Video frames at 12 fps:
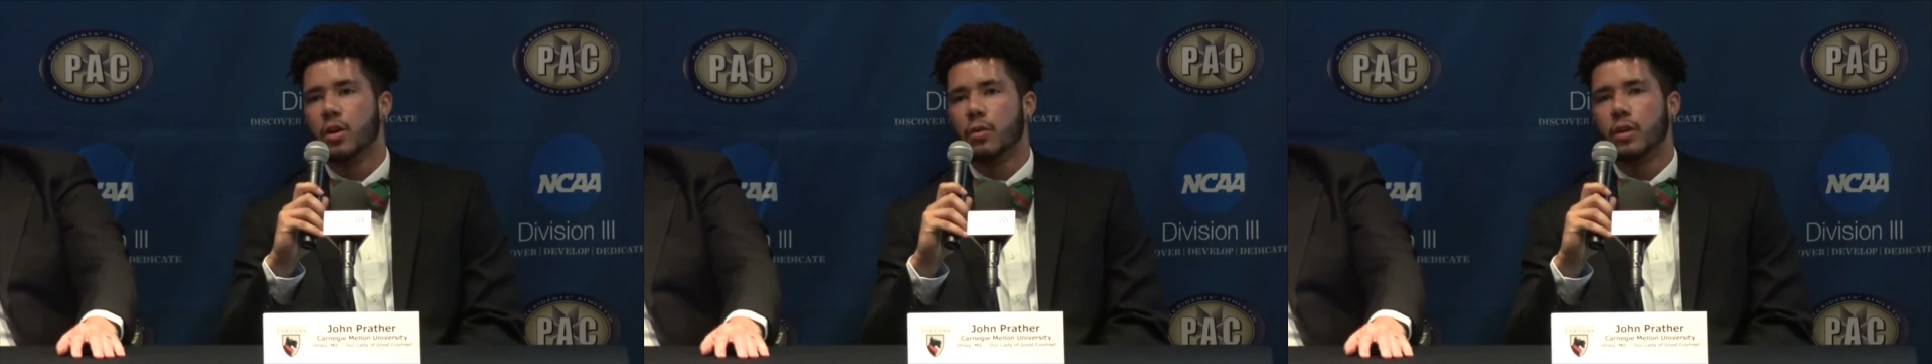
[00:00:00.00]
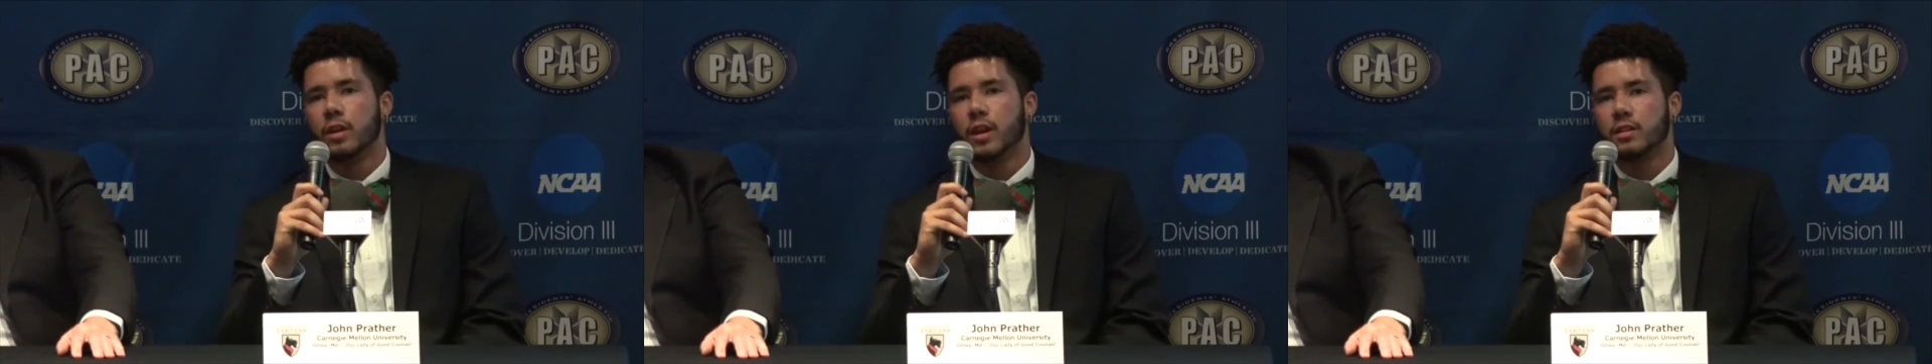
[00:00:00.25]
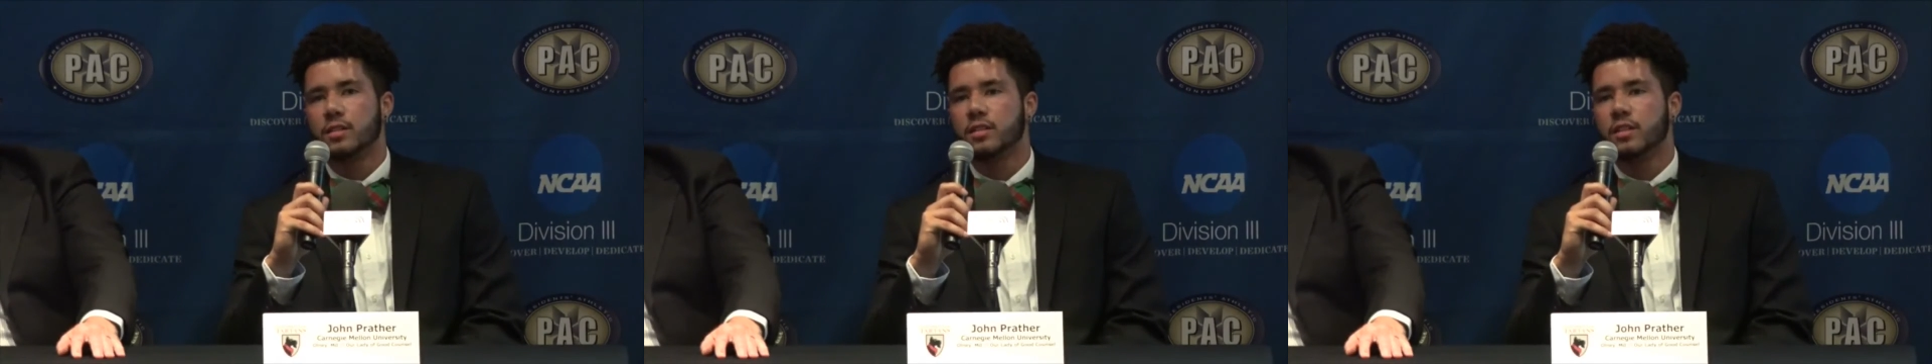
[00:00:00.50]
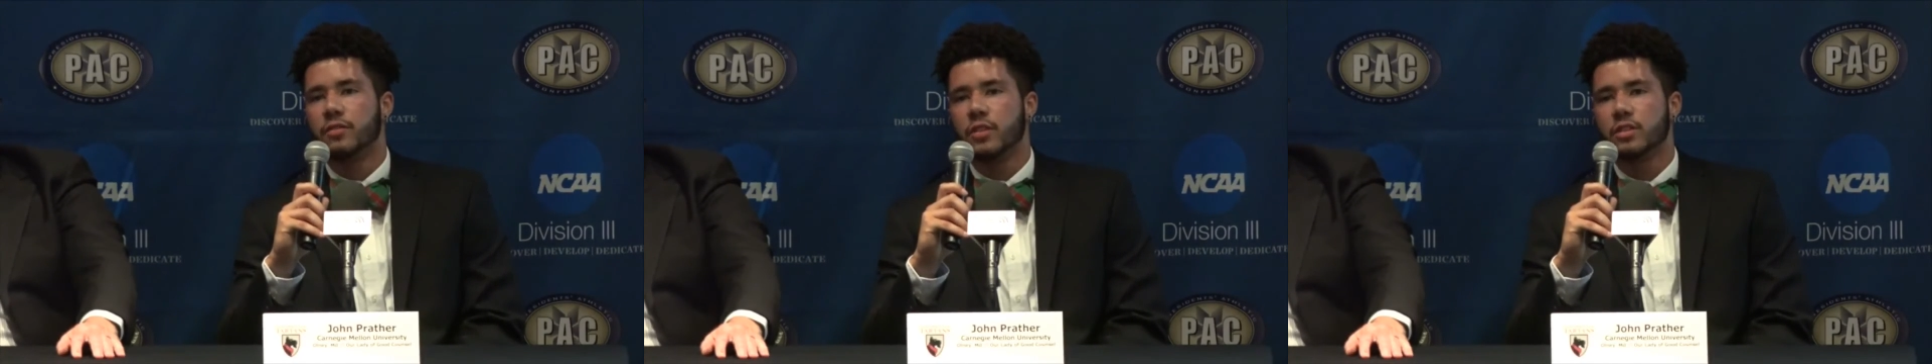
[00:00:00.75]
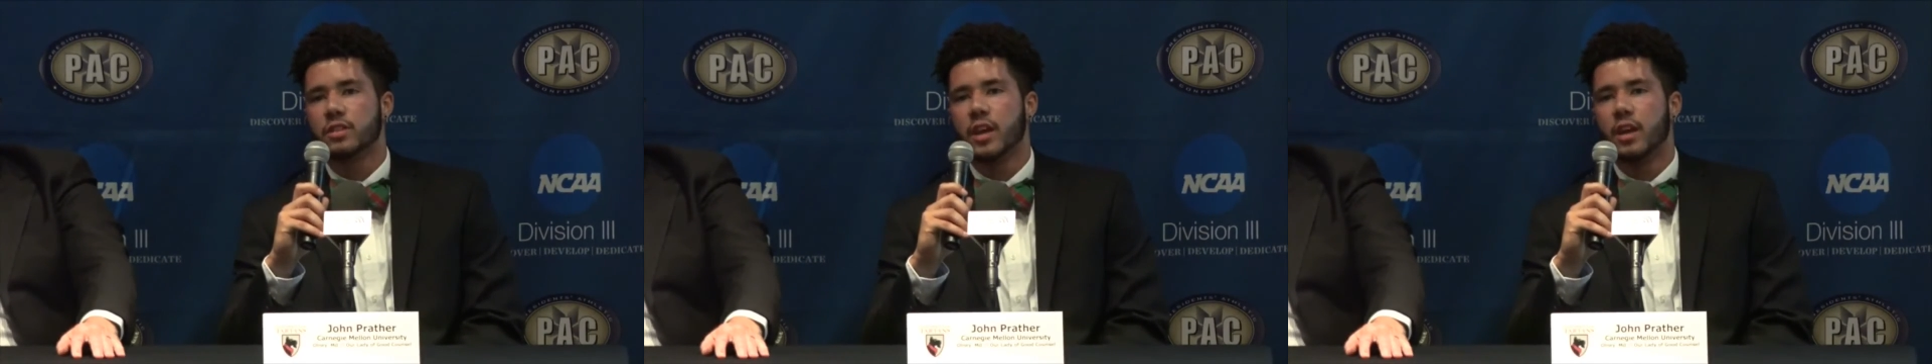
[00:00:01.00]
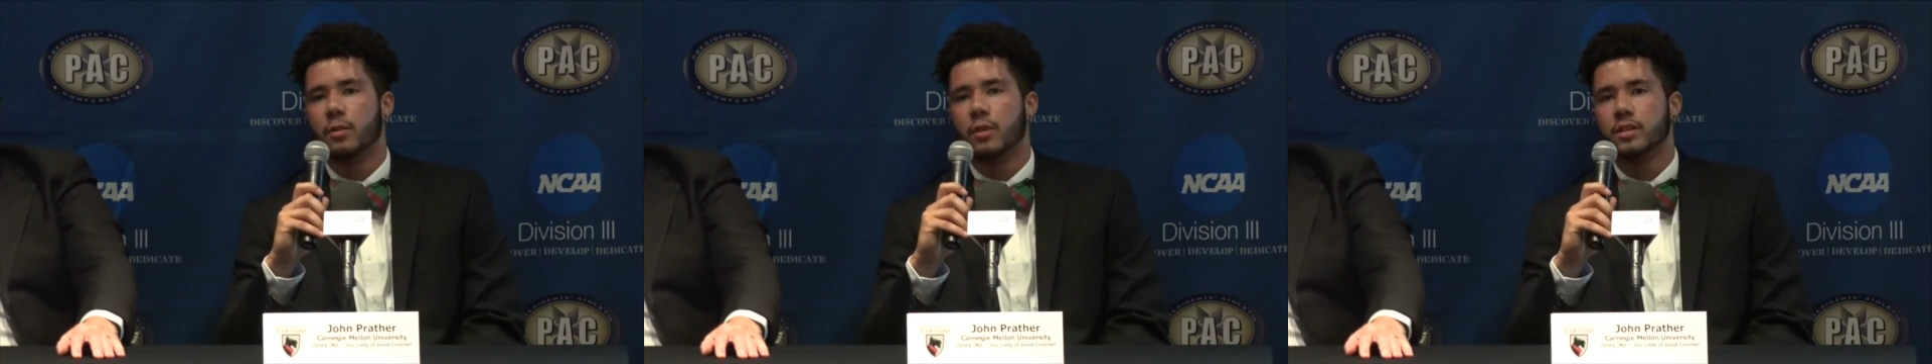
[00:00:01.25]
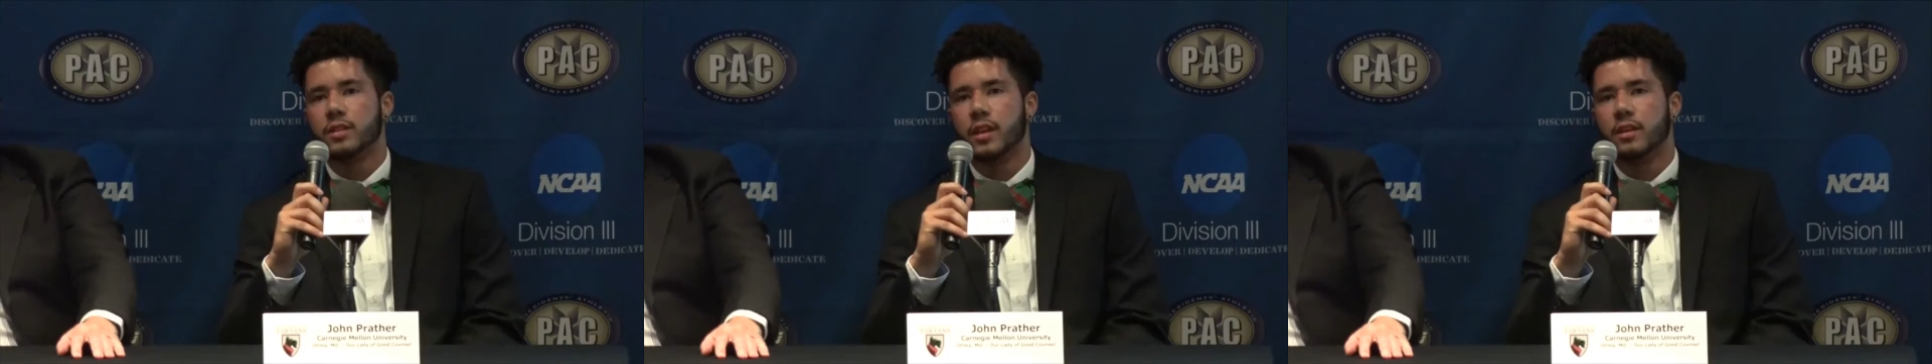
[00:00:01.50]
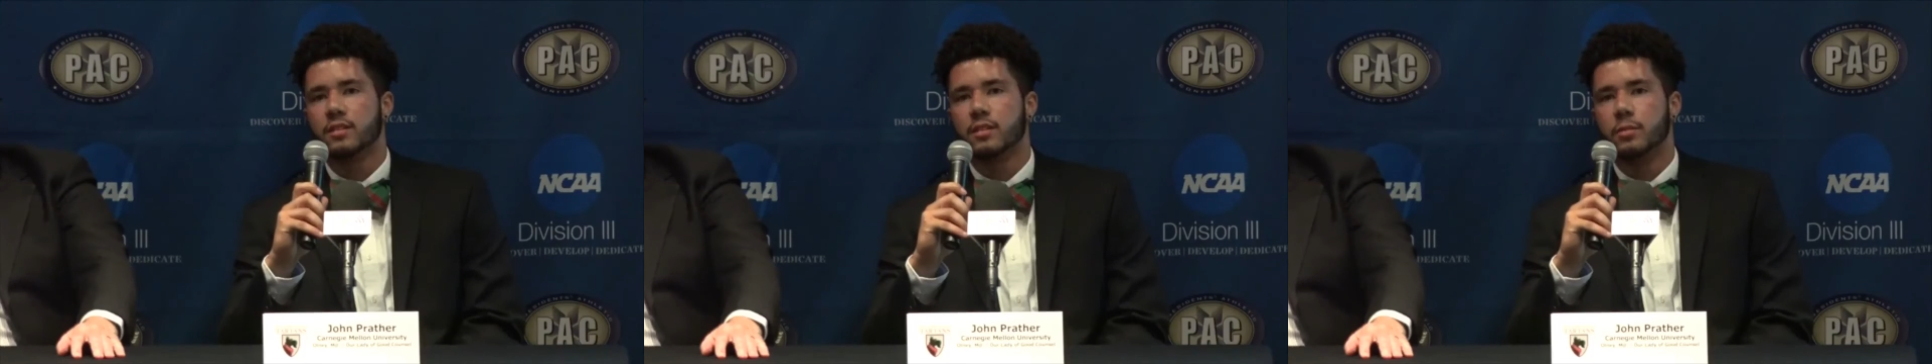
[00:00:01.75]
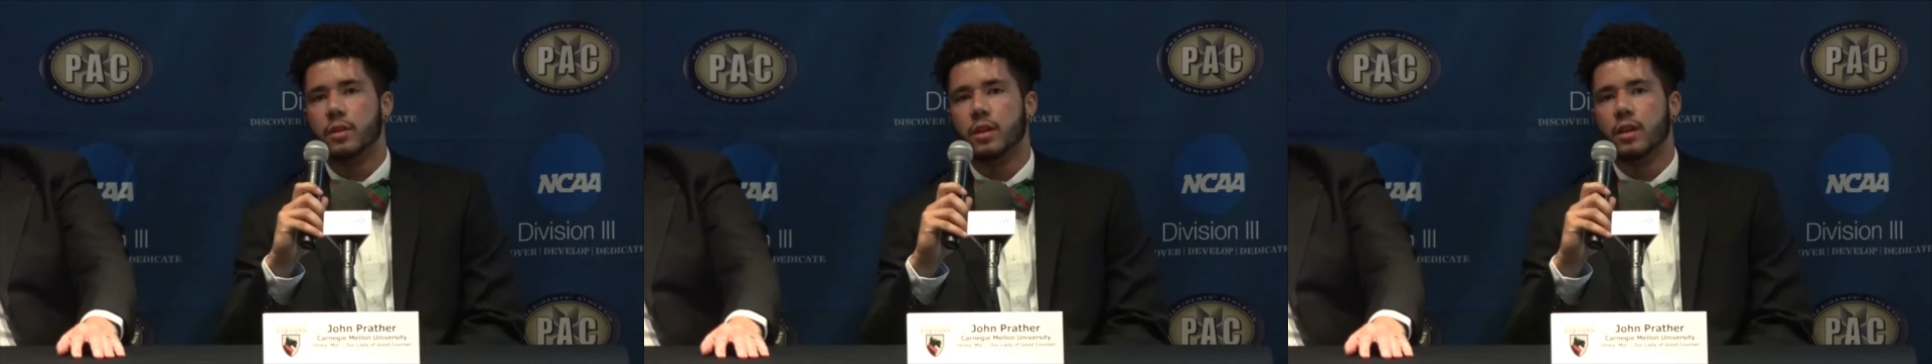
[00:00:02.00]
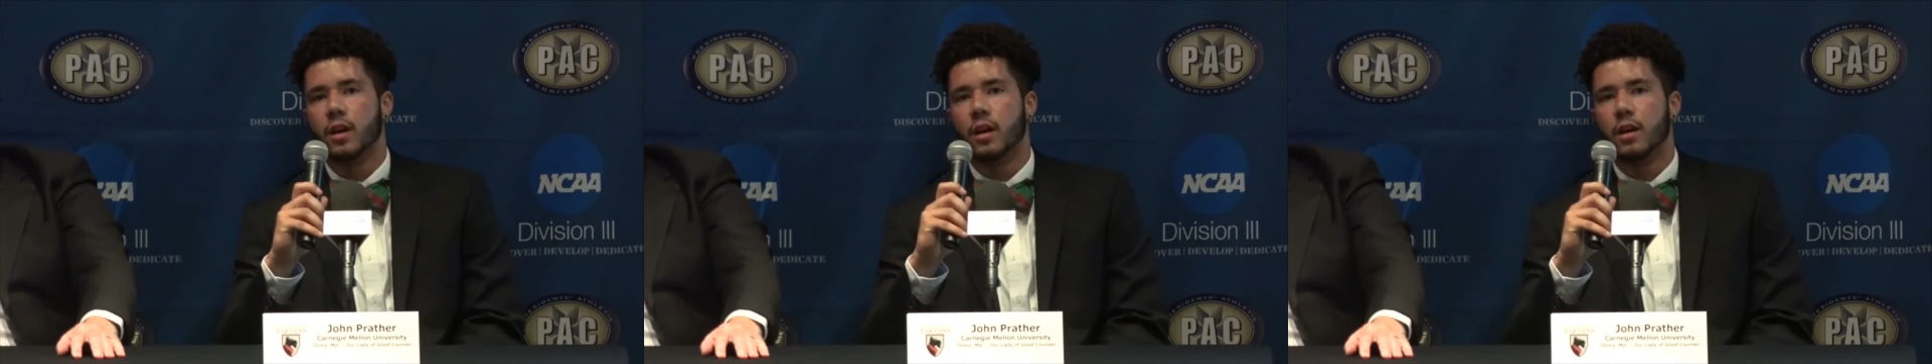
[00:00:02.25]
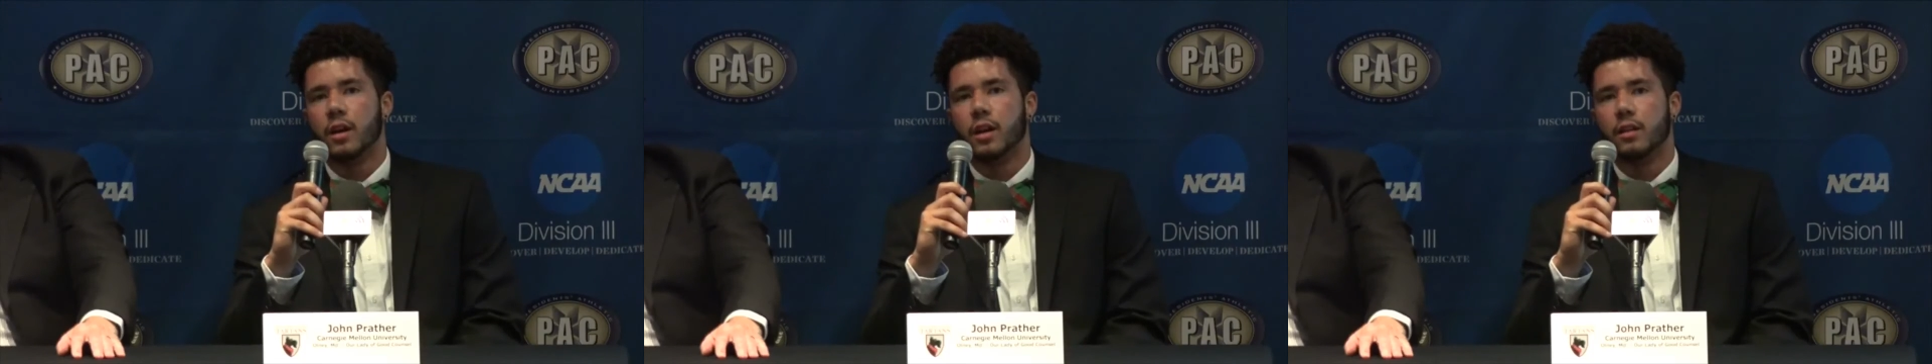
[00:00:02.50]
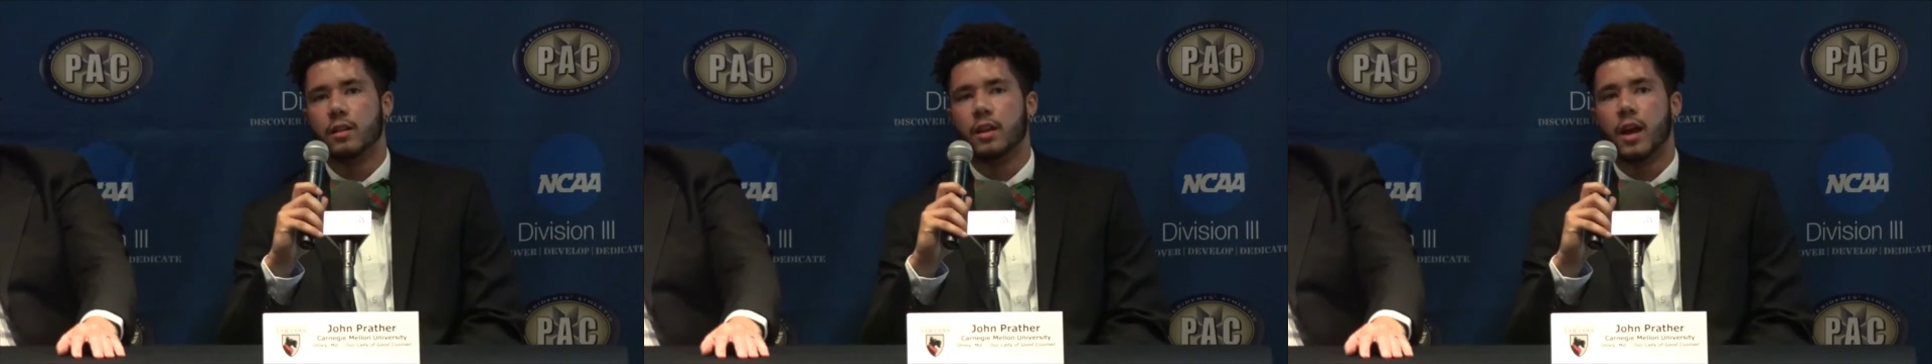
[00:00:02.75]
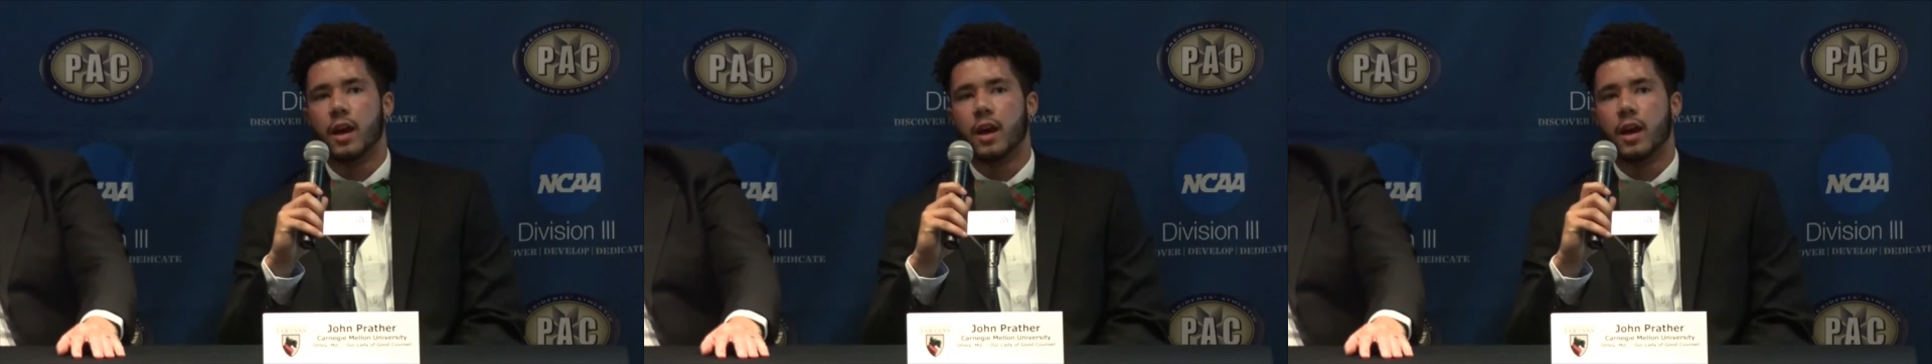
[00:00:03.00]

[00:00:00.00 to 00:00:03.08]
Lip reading: Really got to see firsthand what it takes to be an elite